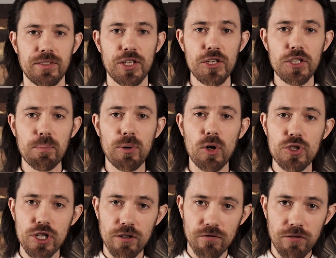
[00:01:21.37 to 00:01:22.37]
This
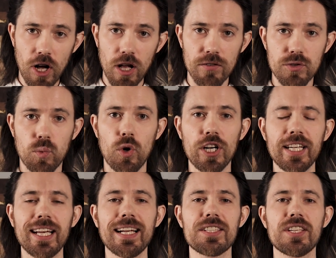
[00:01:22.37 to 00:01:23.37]
approach involves
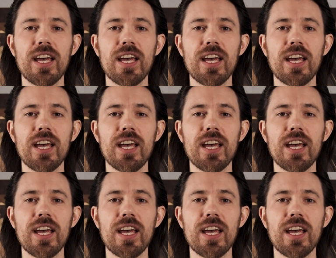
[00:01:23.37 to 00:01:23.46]
working and